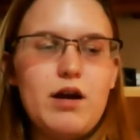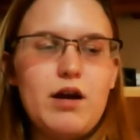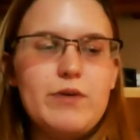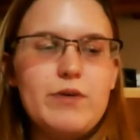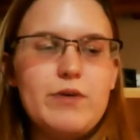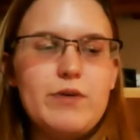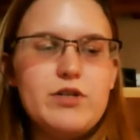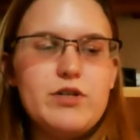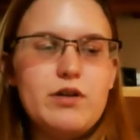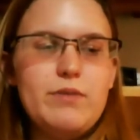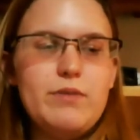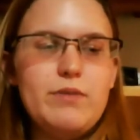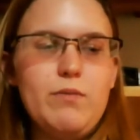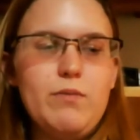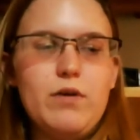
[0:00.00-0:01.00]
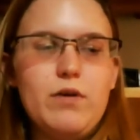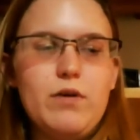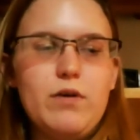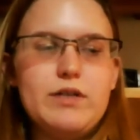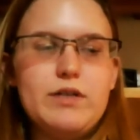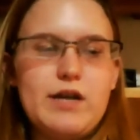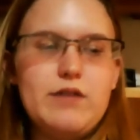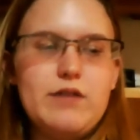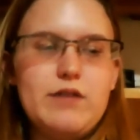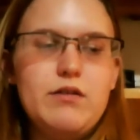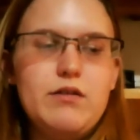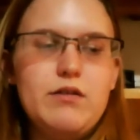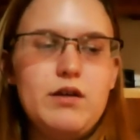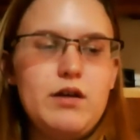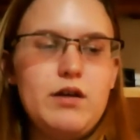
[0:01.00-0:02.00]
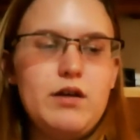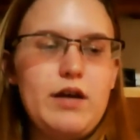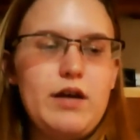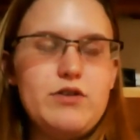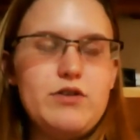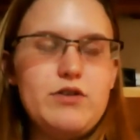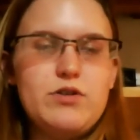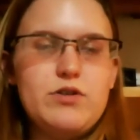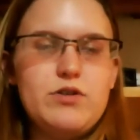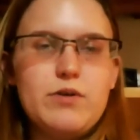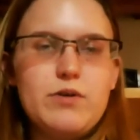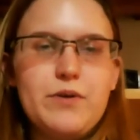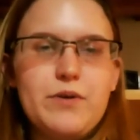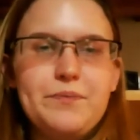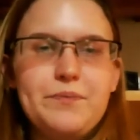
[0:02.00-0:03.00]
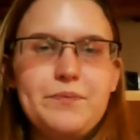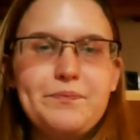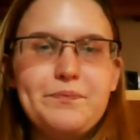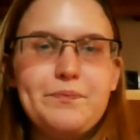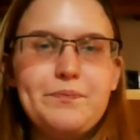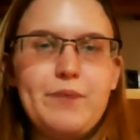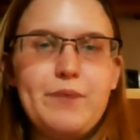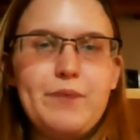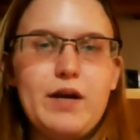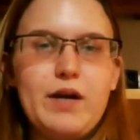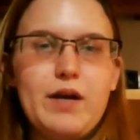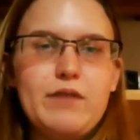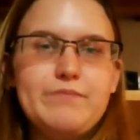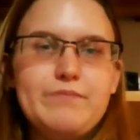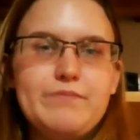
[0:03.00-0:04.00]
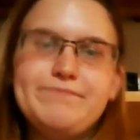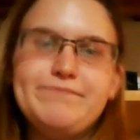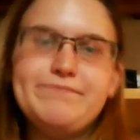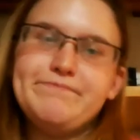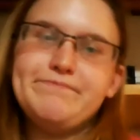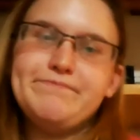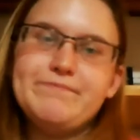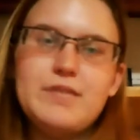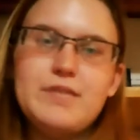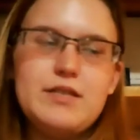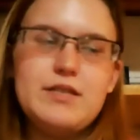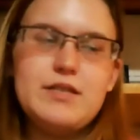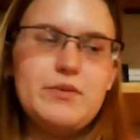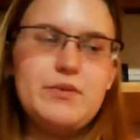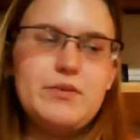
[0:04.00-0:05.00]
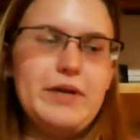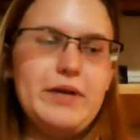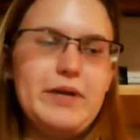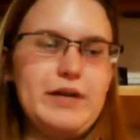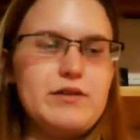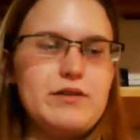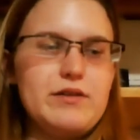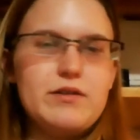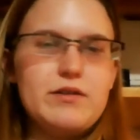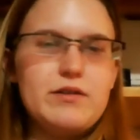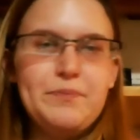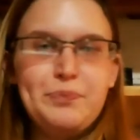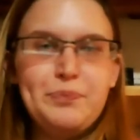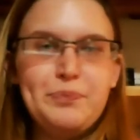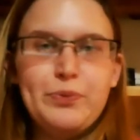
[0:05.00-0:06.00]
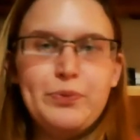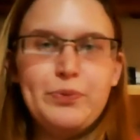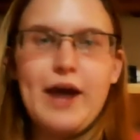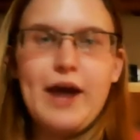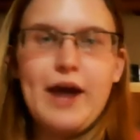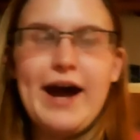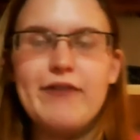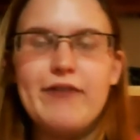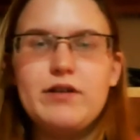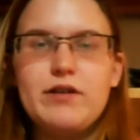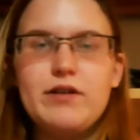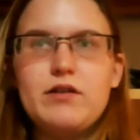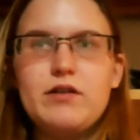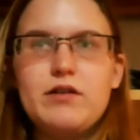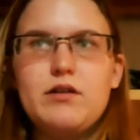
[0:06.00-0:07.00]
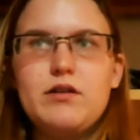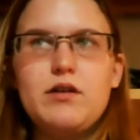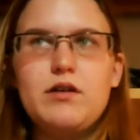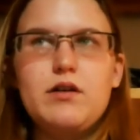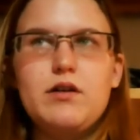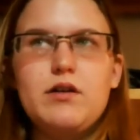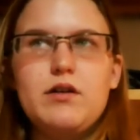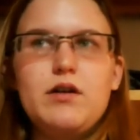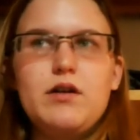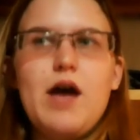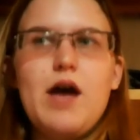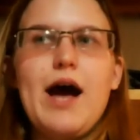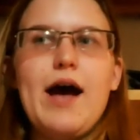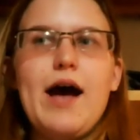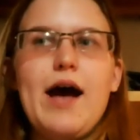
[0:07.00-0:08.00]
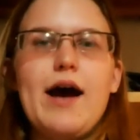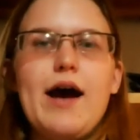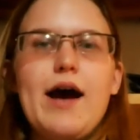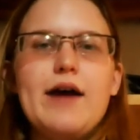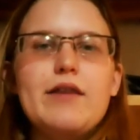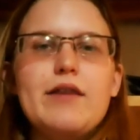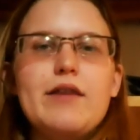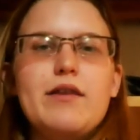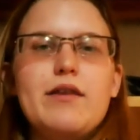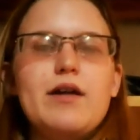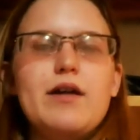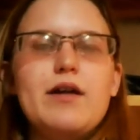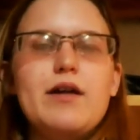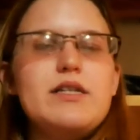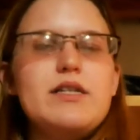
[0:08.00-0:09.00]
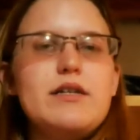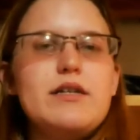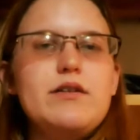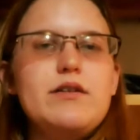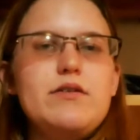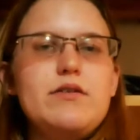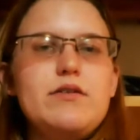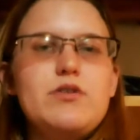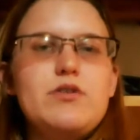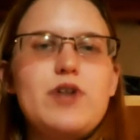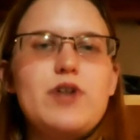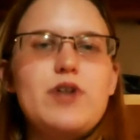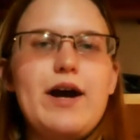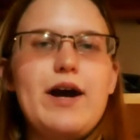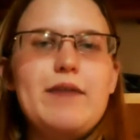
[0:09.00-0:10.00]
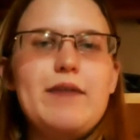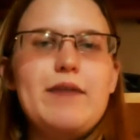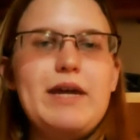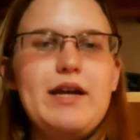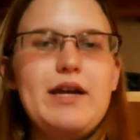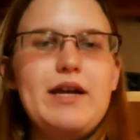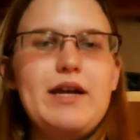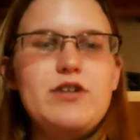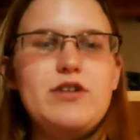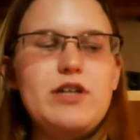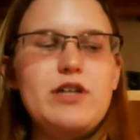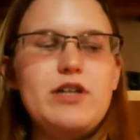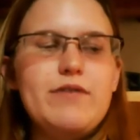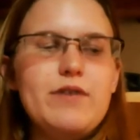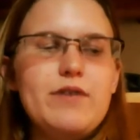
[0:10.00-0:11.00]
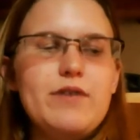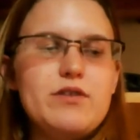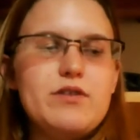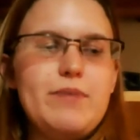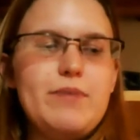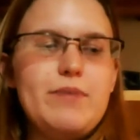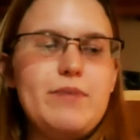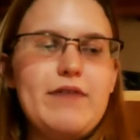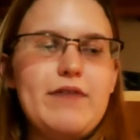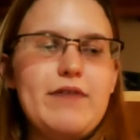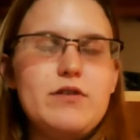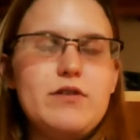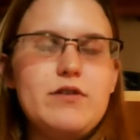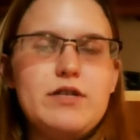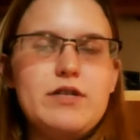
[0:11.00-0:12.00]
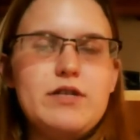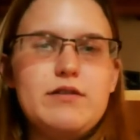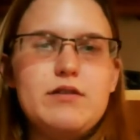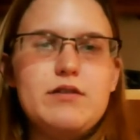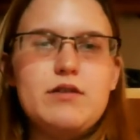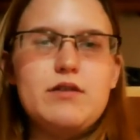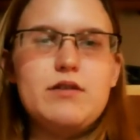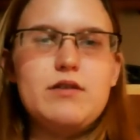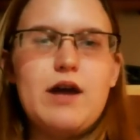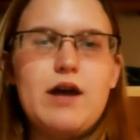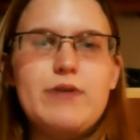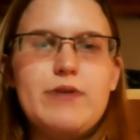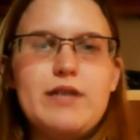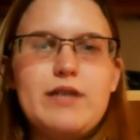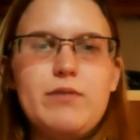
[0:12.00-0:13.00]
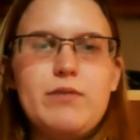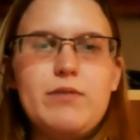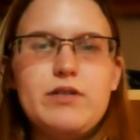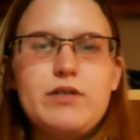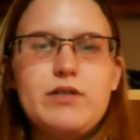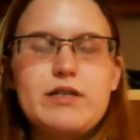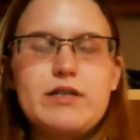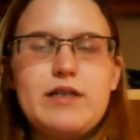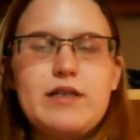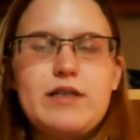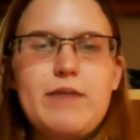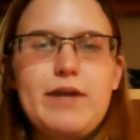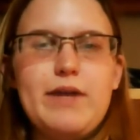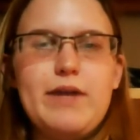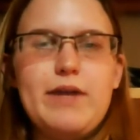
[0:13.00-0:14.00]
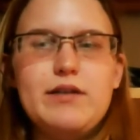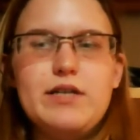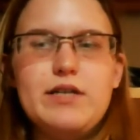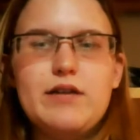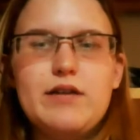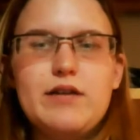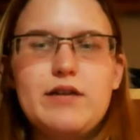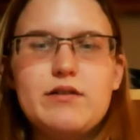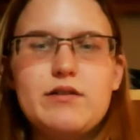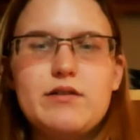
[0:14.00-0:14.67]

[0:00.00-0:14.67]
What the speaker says: there could be more done and sooner, but this is what it is. I haven't I think I did try medication at first, but ever since I was able to accept my tics,